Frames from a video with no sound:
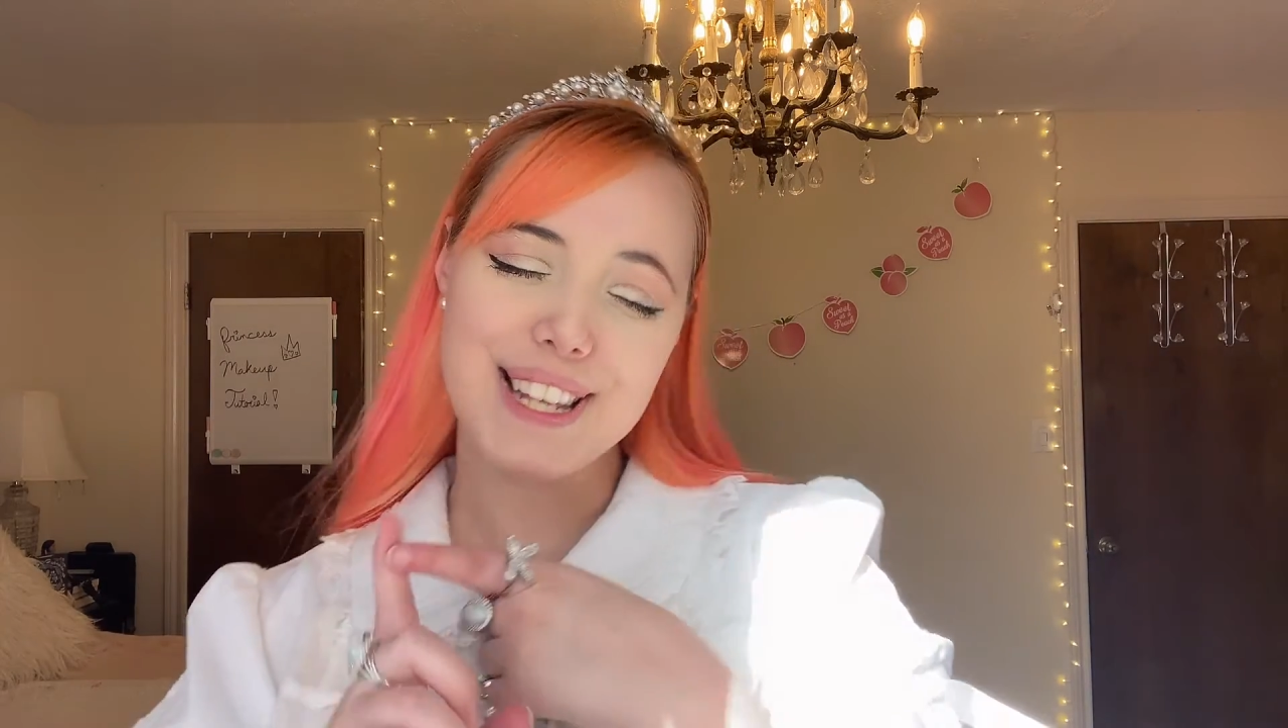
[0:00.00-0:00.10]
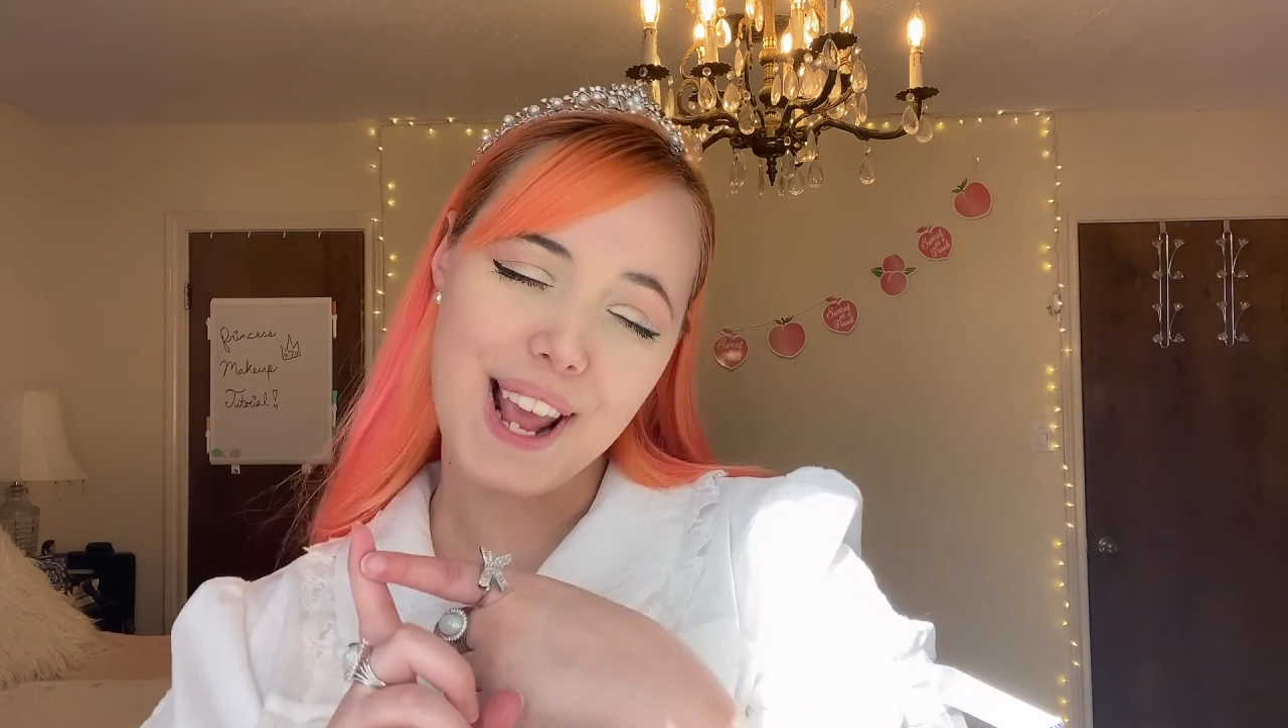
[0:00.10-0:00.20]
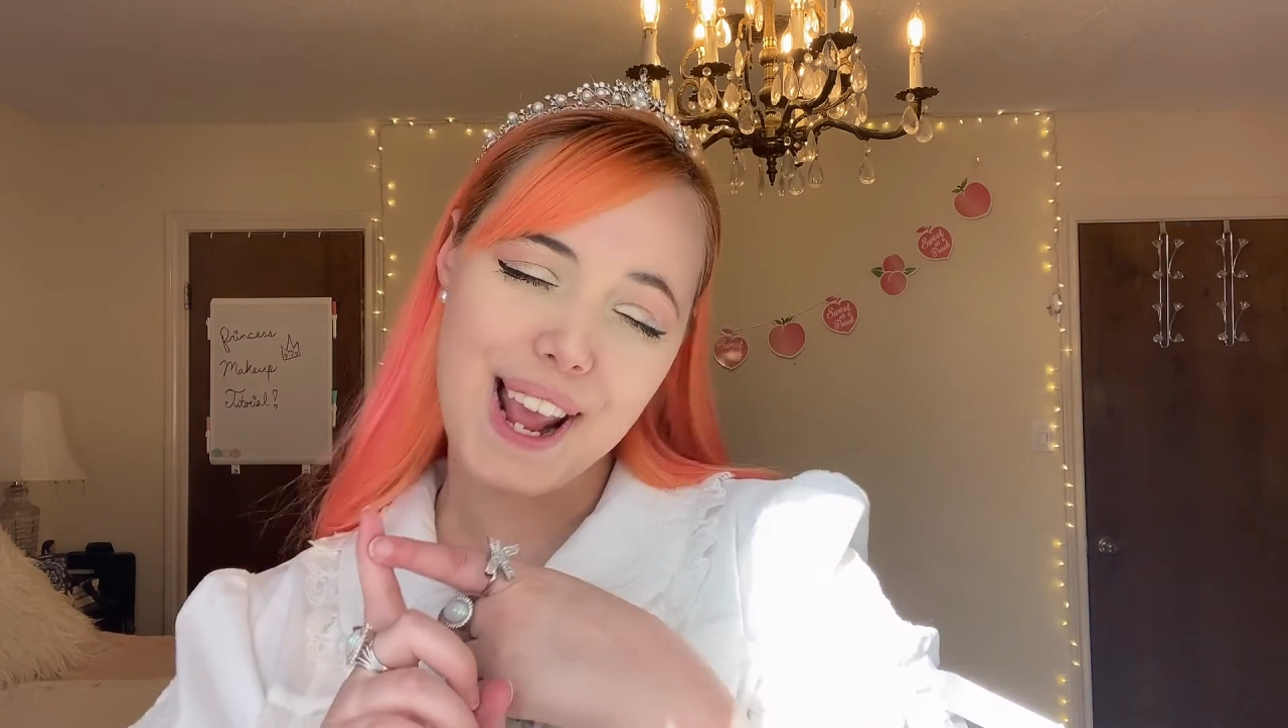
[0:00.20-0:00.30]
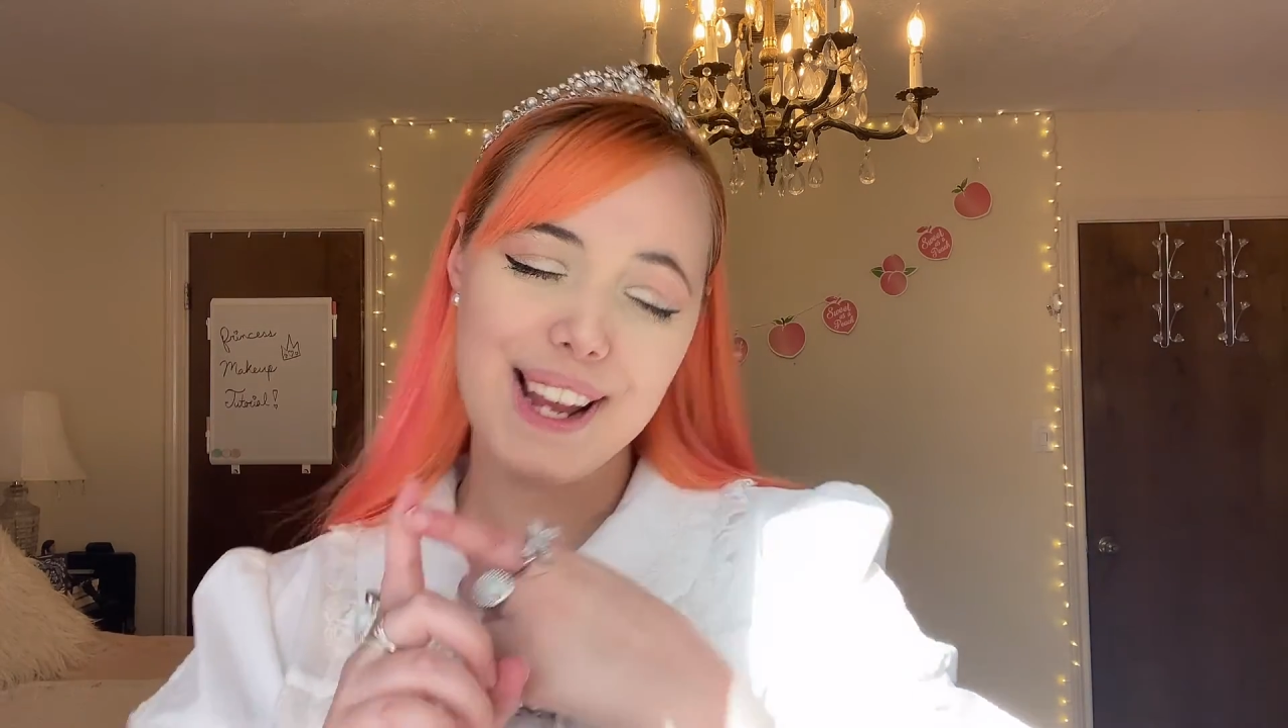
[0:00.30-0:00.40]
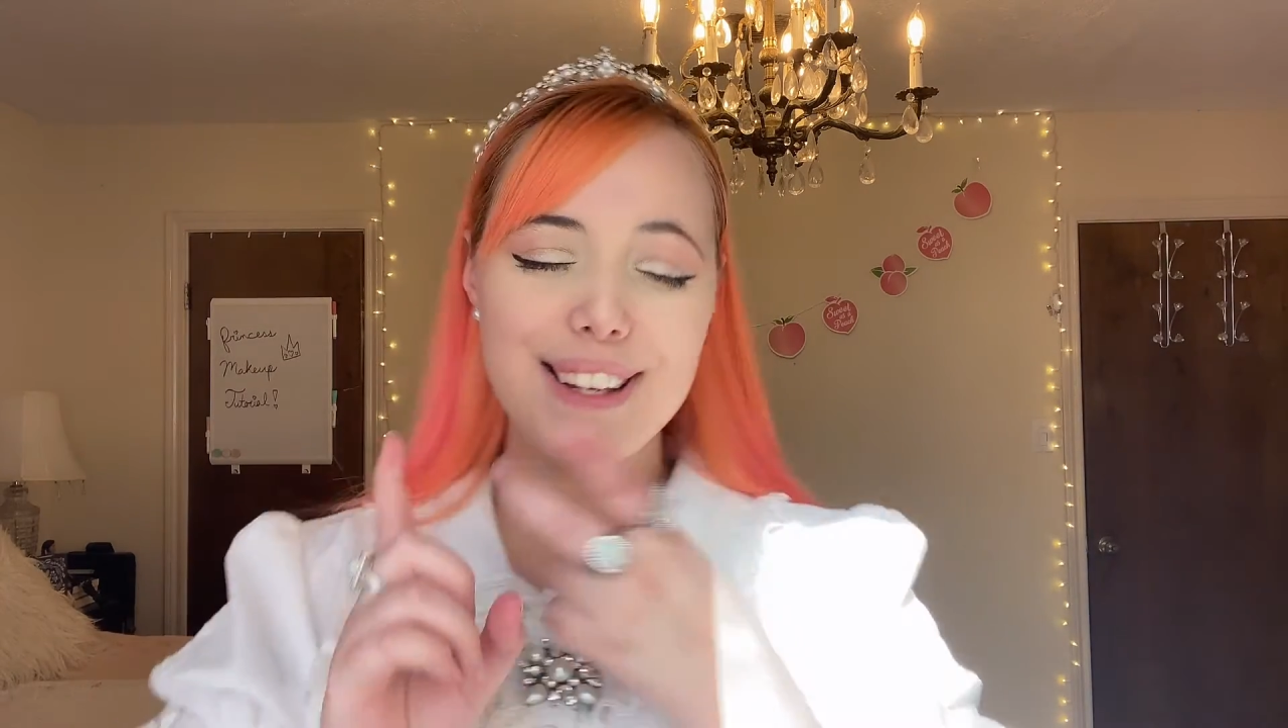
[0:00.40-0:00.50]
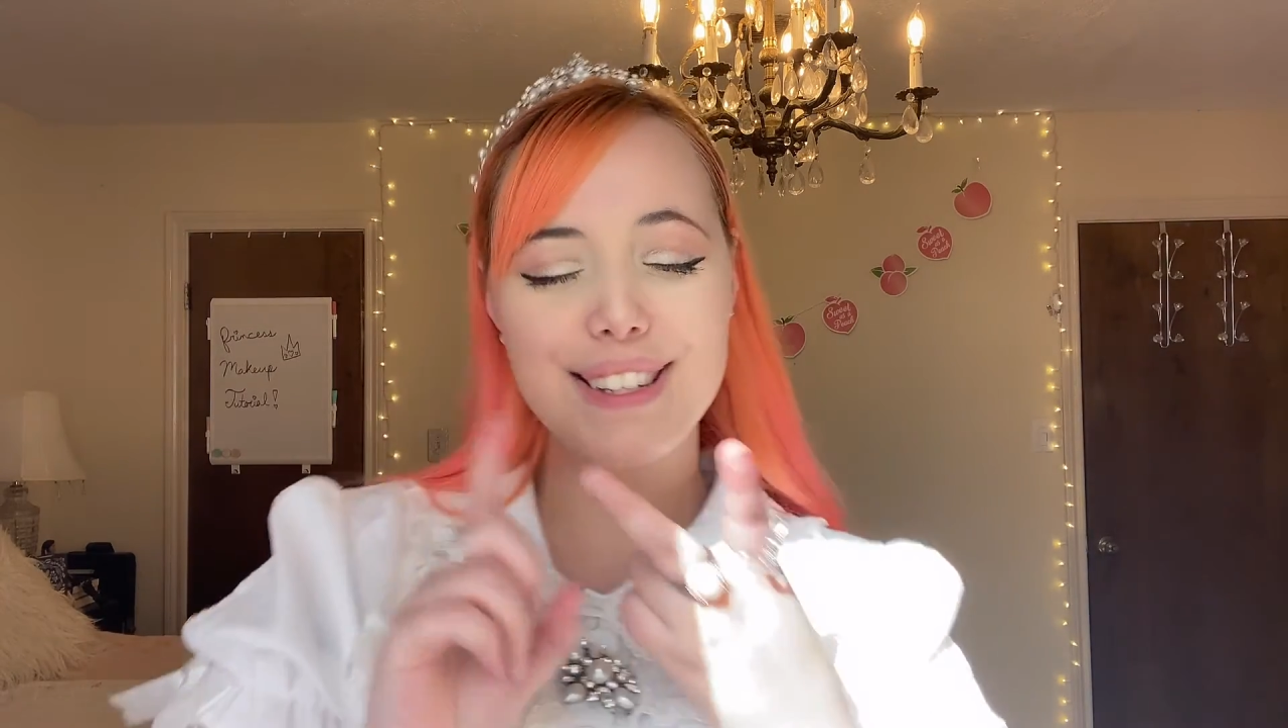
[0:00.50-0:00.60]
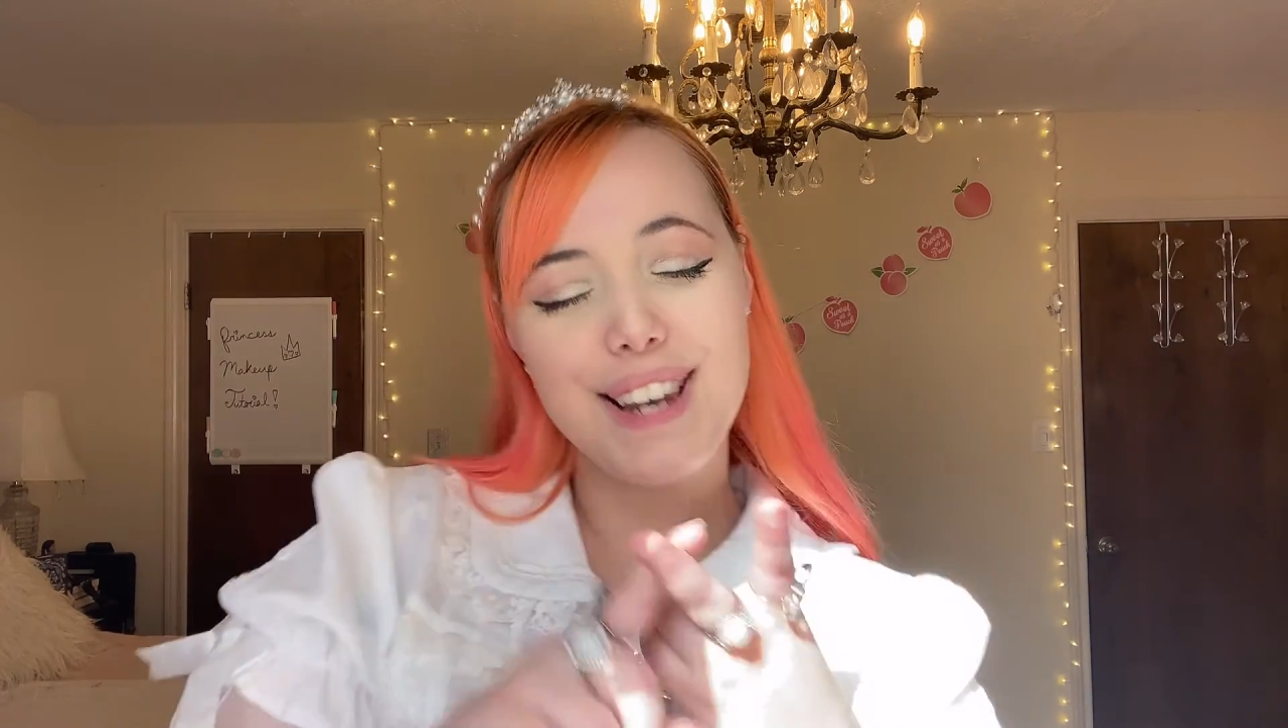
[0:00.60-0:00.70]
day,